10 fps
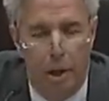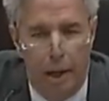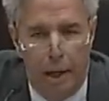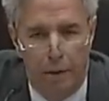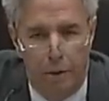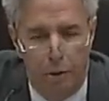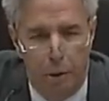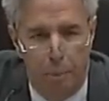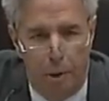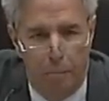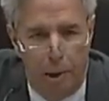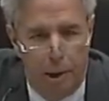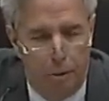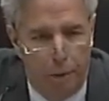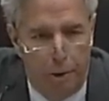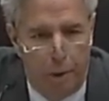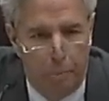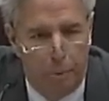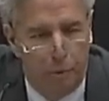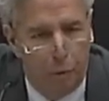and the early part of my career,
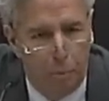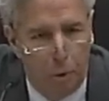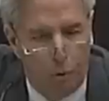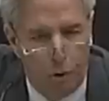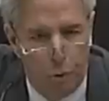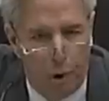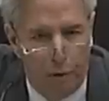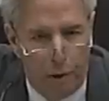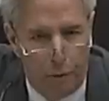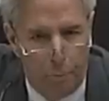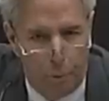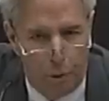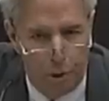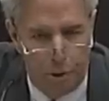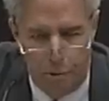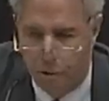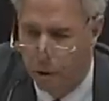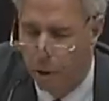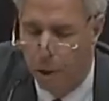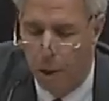I performed over 1,200
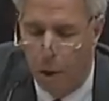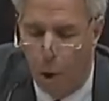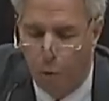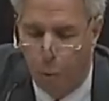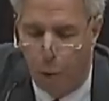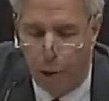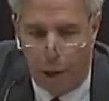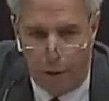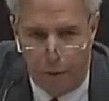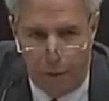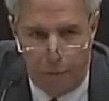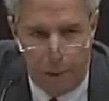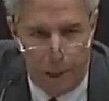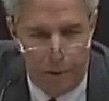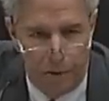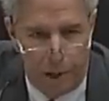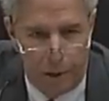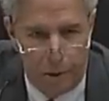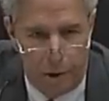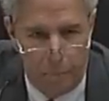abortions, over 100 of them in the
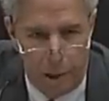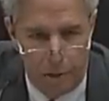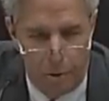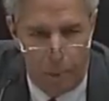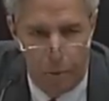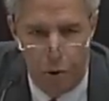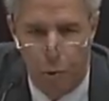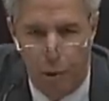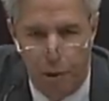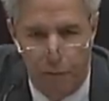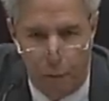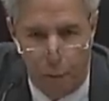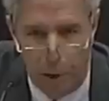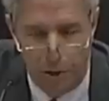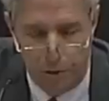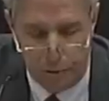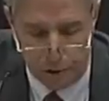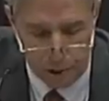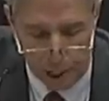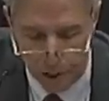second trimester, up to 24 weeks of
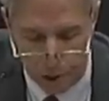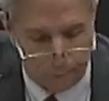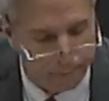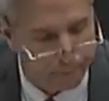gestation.